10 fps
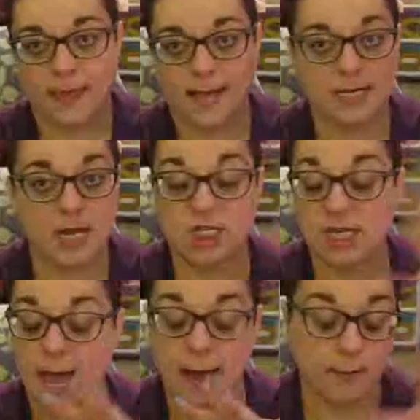I
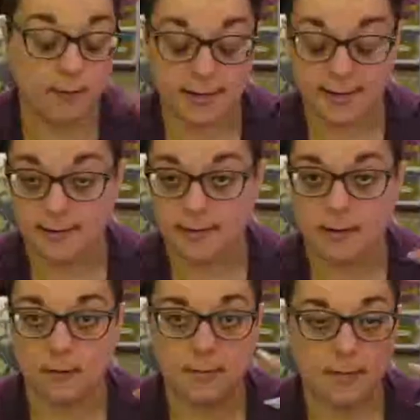showered and, you
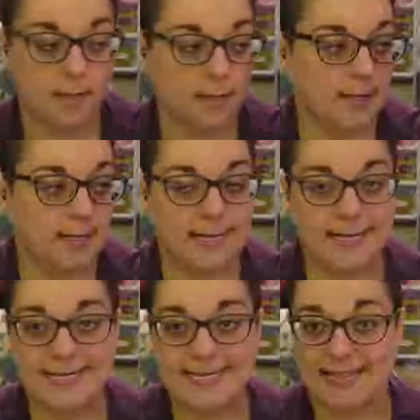know, I
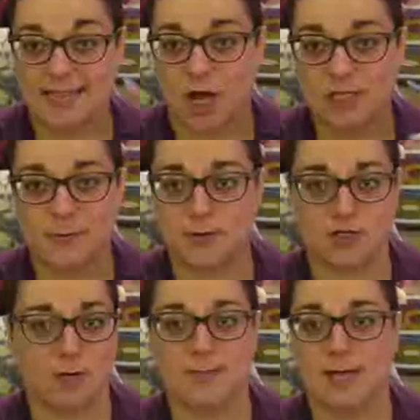need to get the hospital
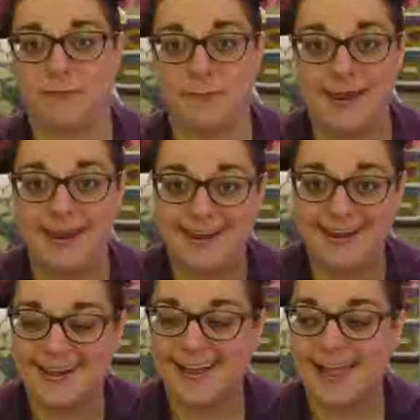germs off
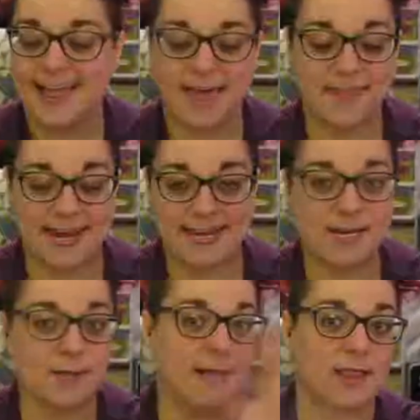me. And then I
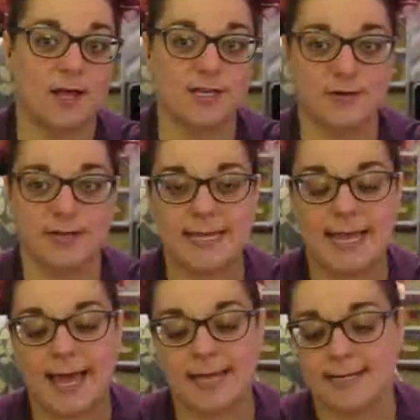did all my laundry.
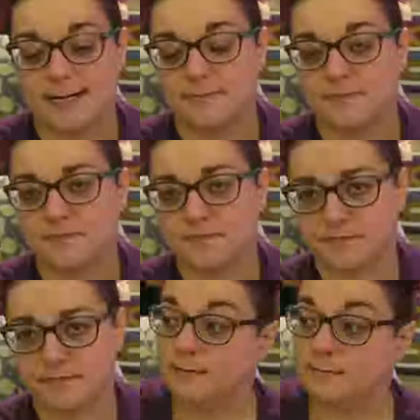And
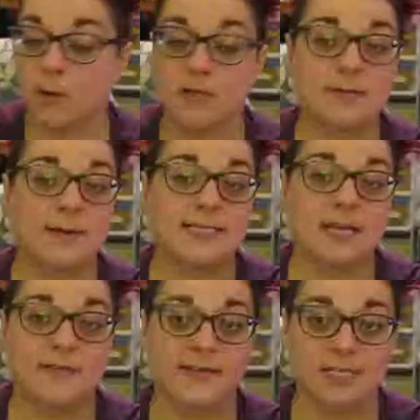most of my
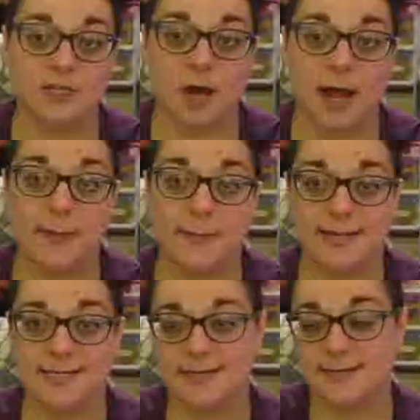stuff isn't dry, but
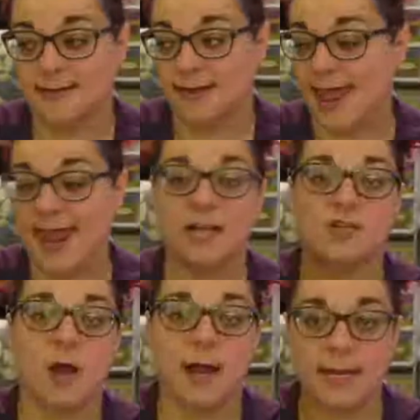it's hang
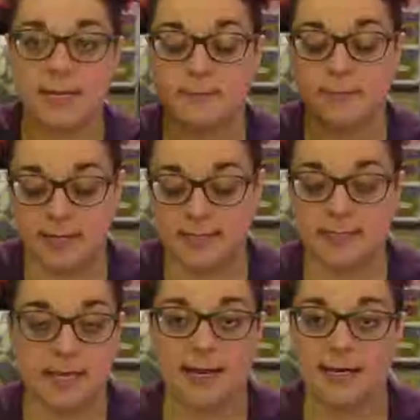drying. Because,
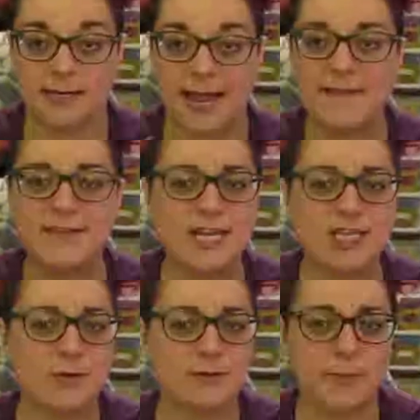again, I have an
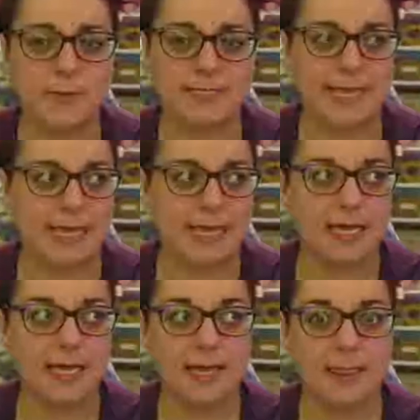issue with people taking
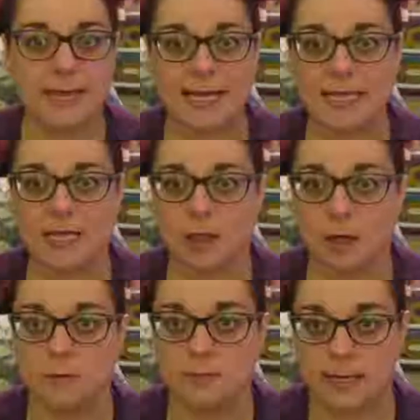my clean
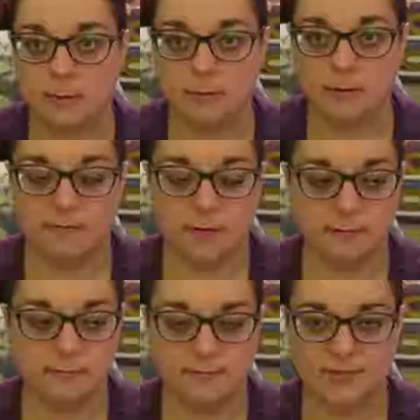clothes out of
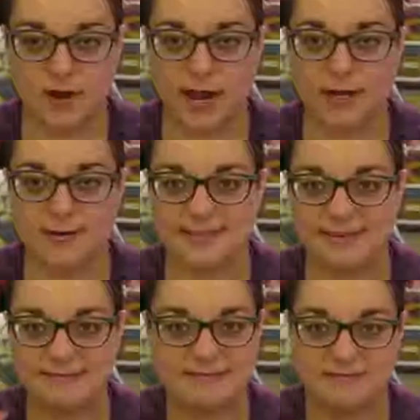the dryer. And
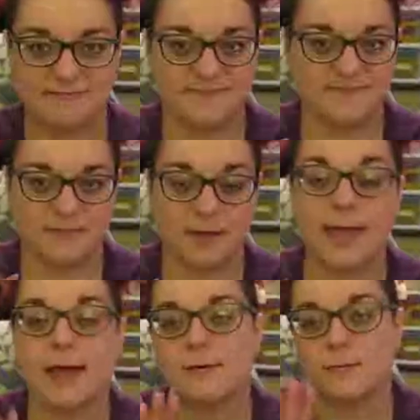then,
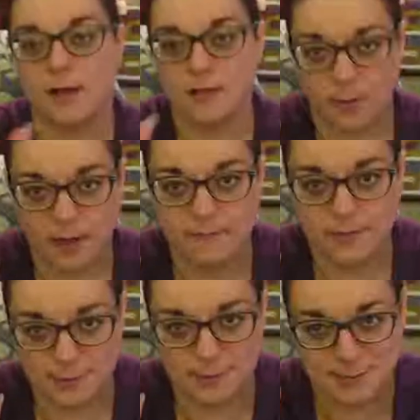okay, we all know I have
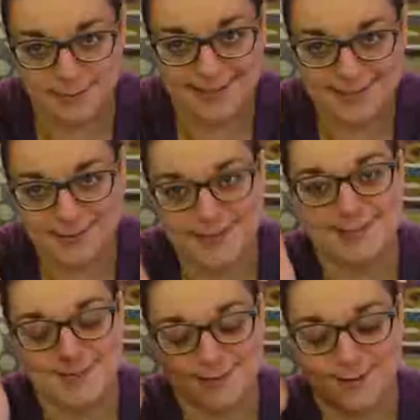issues, all right? So let's
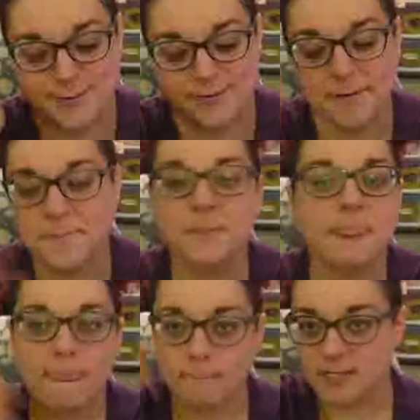just not go there.
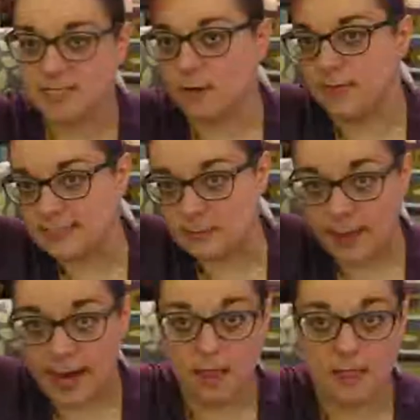But so this is what
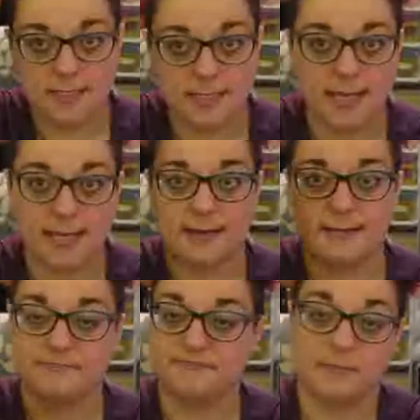my hair looks like.
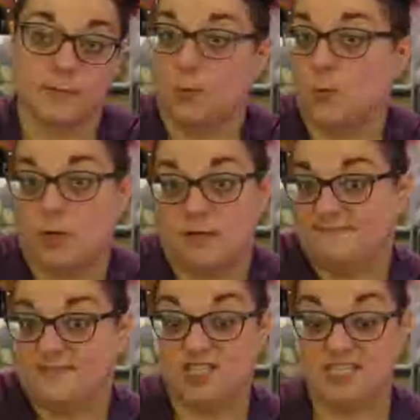And we'll
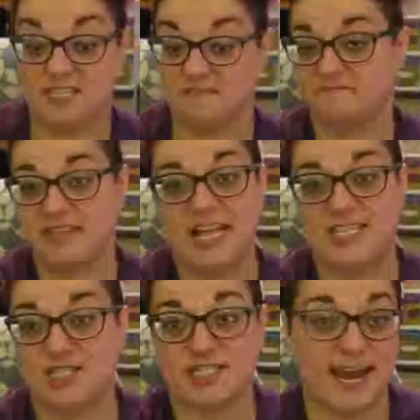just deal.
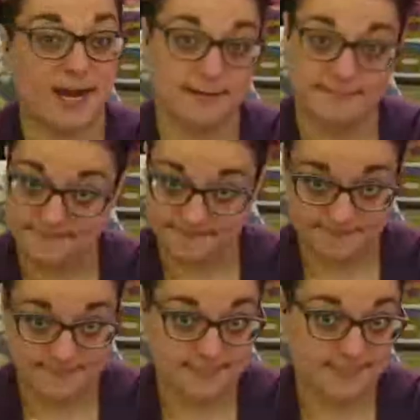It's just hair.
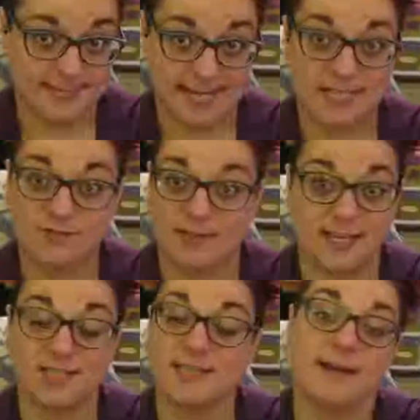It's really
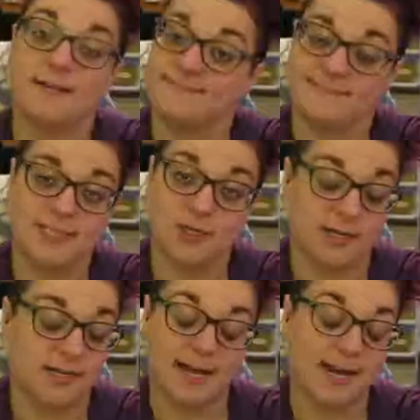just hair. You
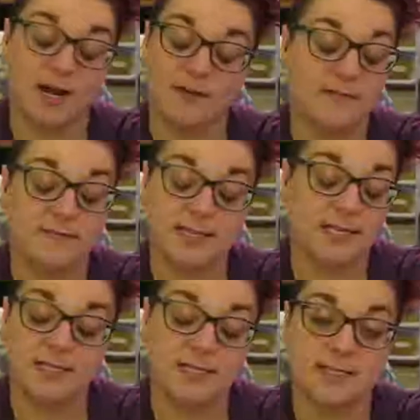can cut it off if it
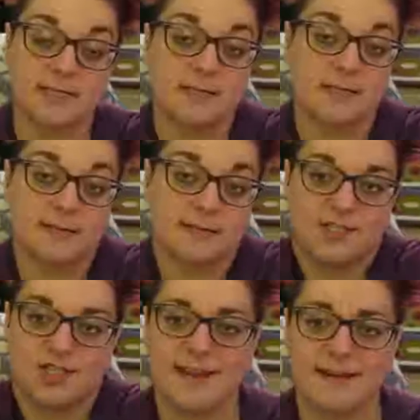doesn't look.
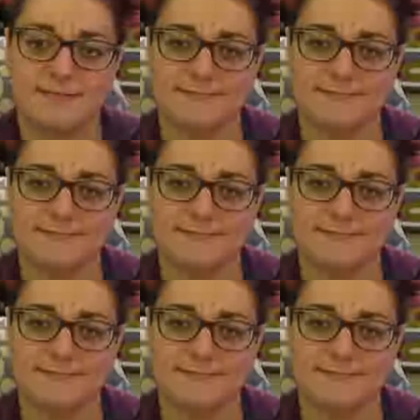It's just hair.